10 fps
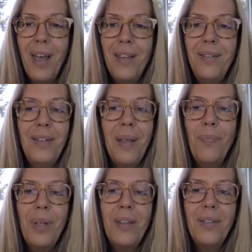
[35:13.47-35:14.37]

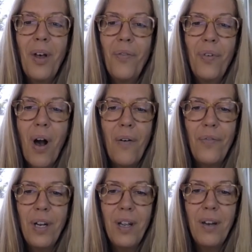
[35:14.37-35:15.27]
steeply
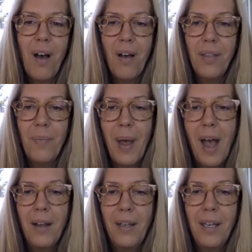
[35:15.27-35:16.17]
self-confident on the
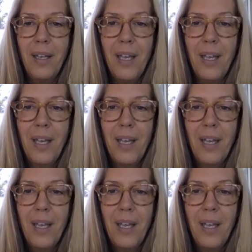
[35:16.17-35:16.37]
back.